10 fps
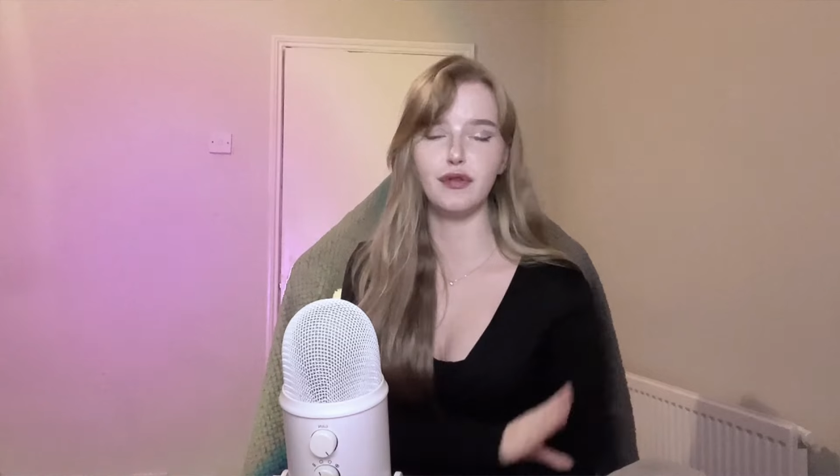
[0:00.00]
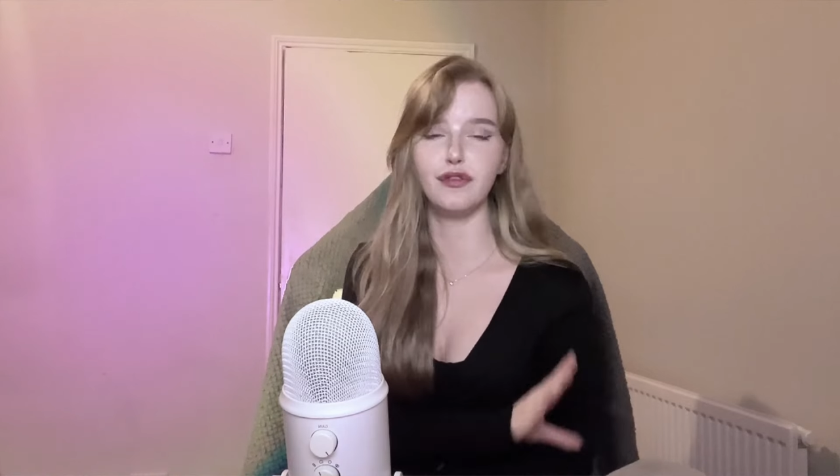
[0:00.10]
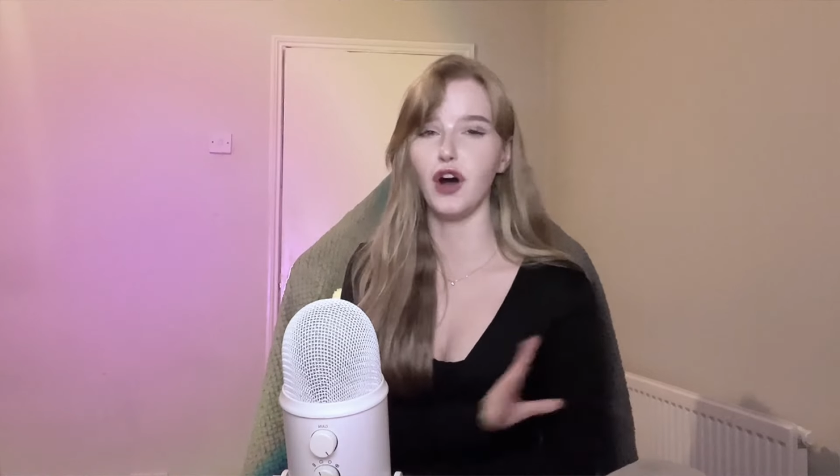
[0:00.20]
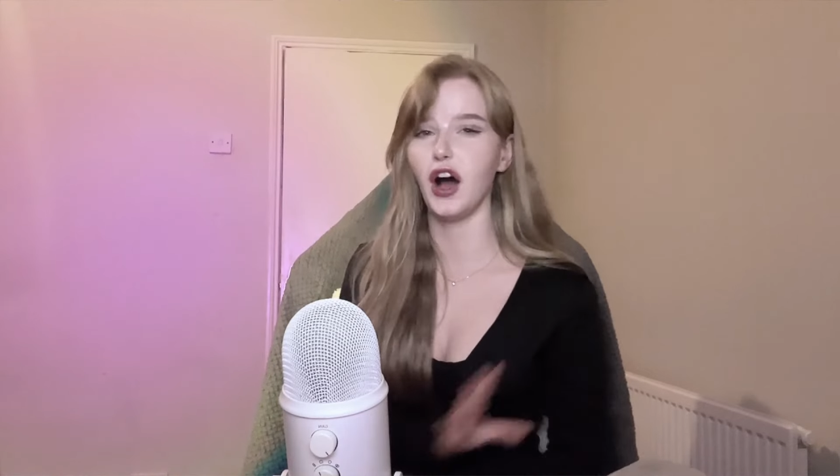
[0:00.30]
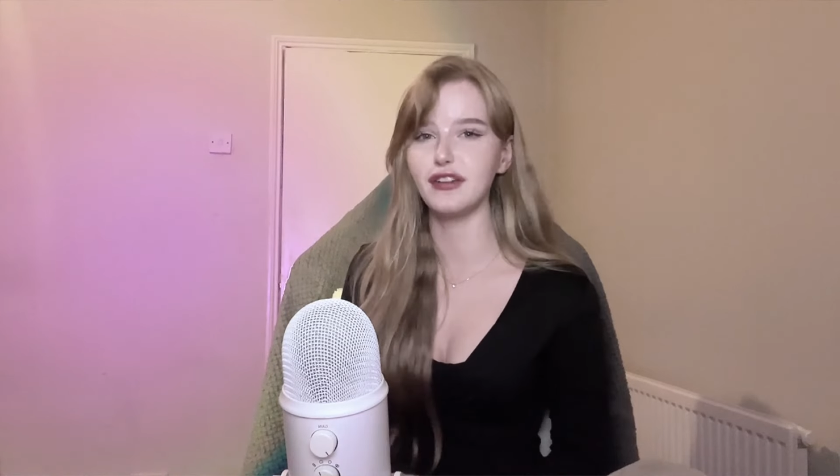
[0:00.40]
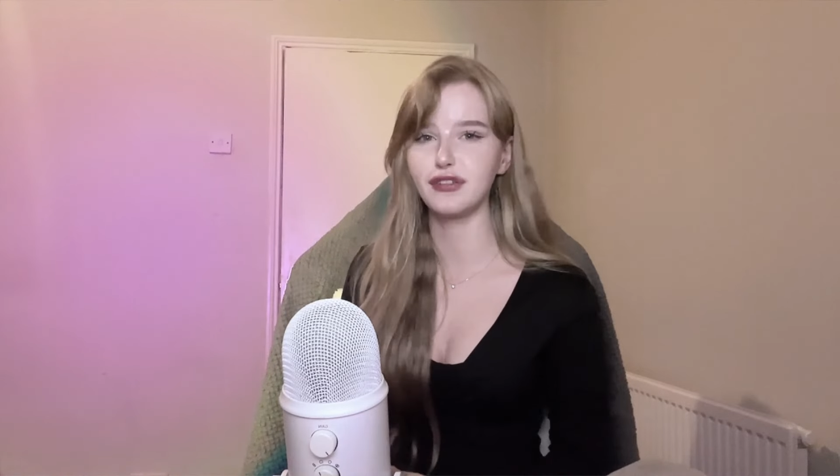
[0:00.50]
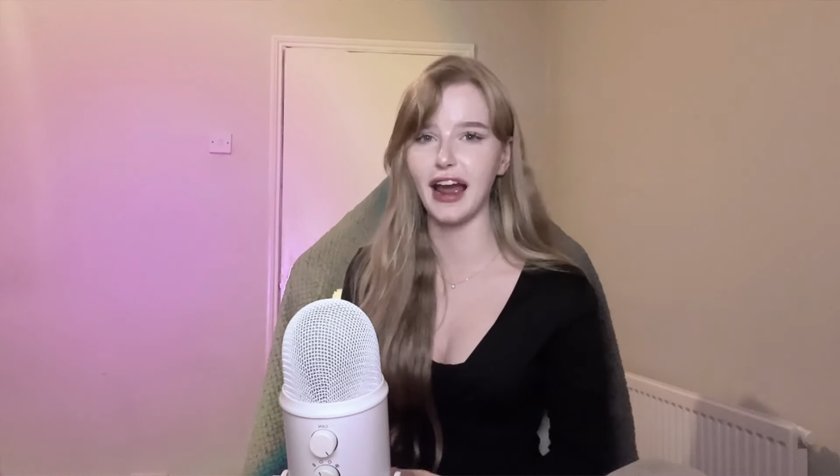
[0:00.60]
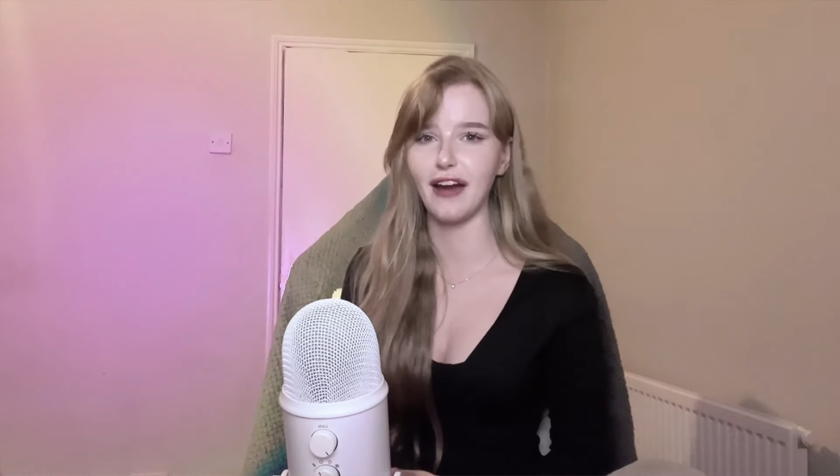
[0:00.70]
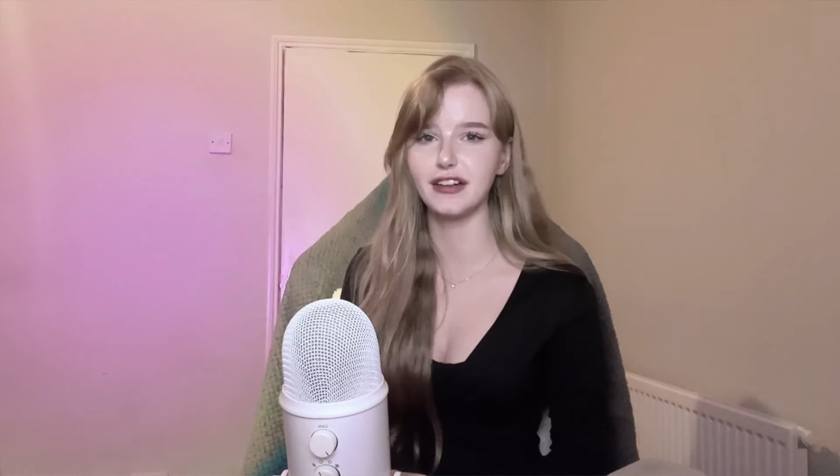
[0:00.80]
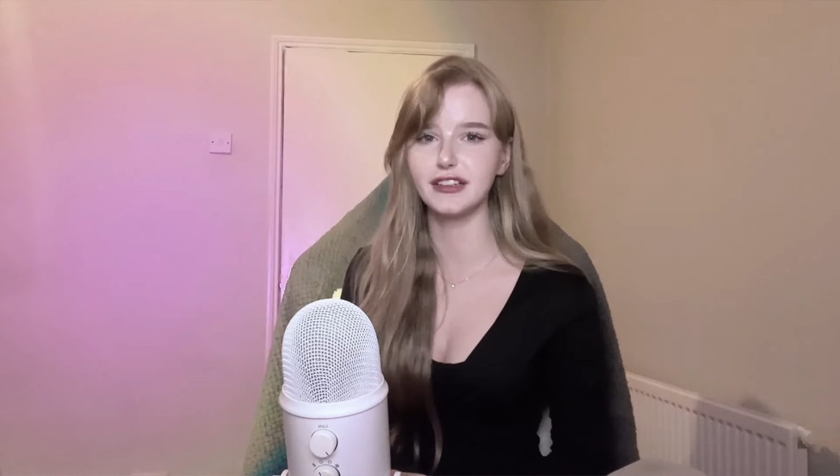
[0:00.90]
five
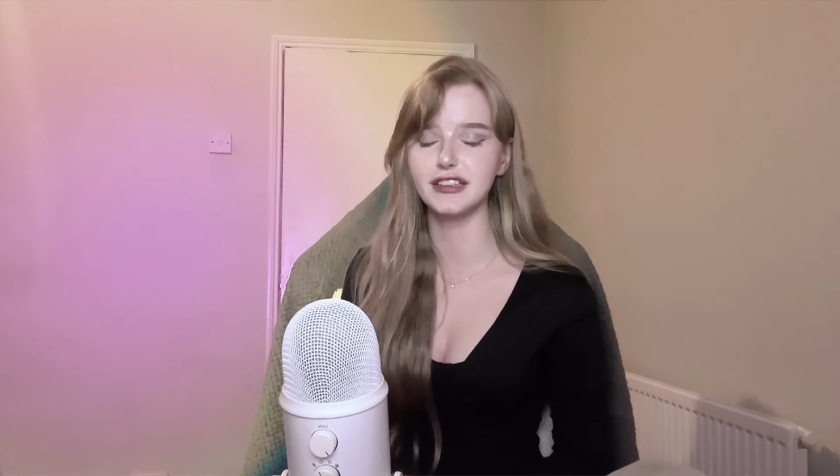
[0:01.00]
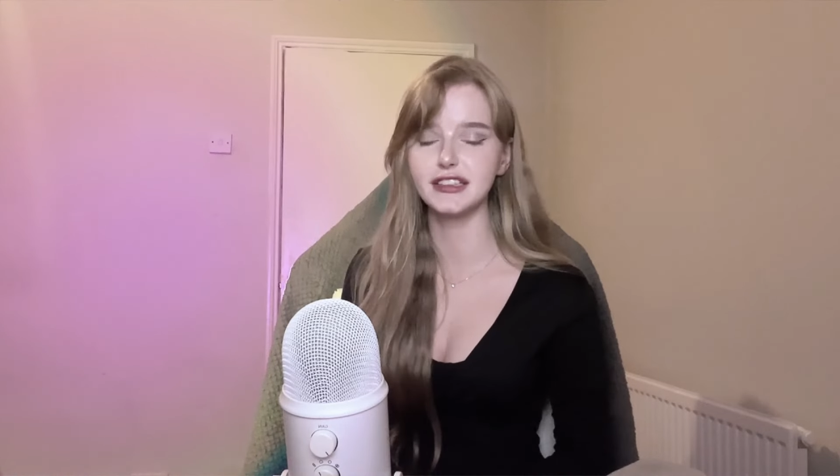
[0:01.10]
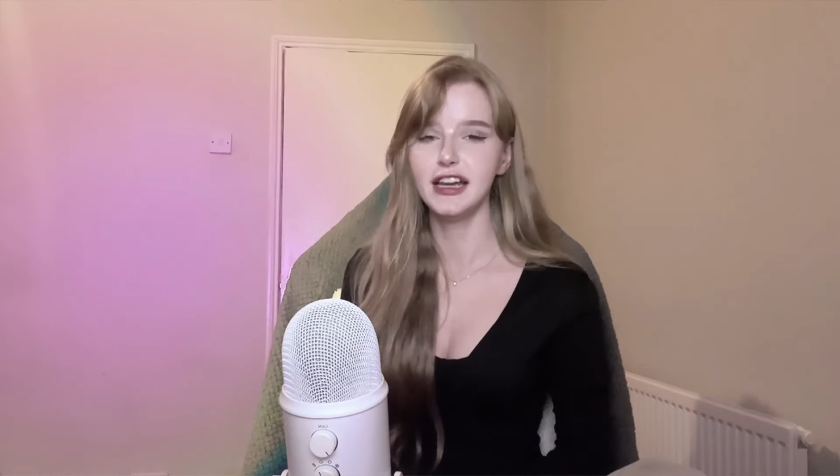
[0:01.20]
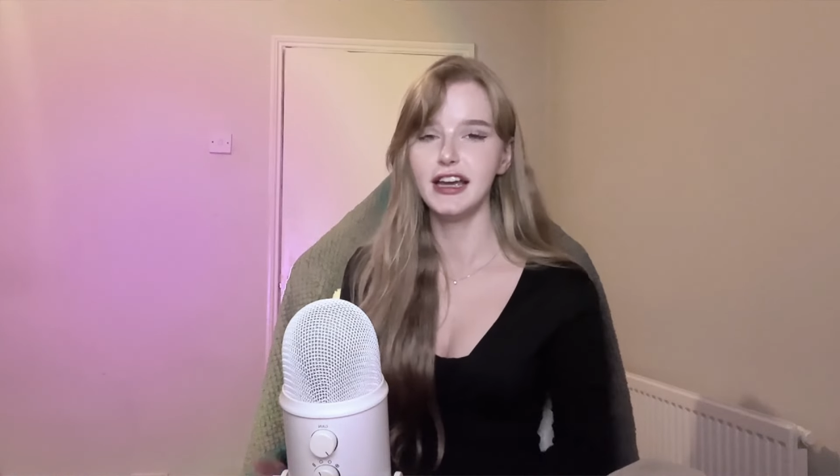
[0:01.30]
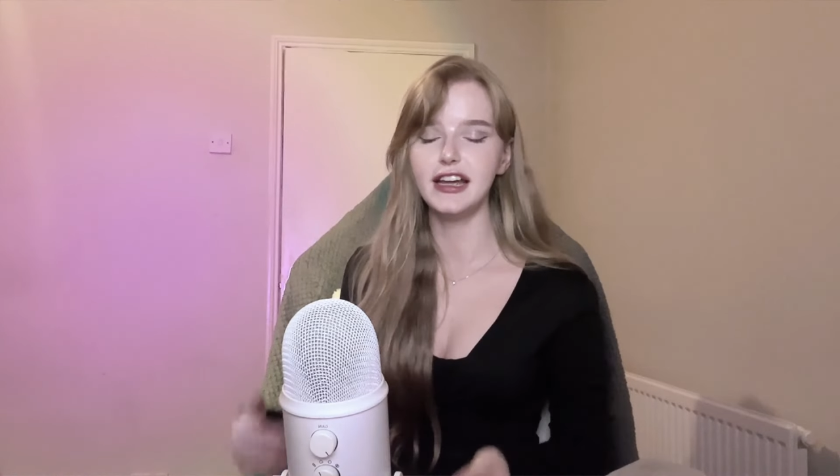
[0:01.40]
characters,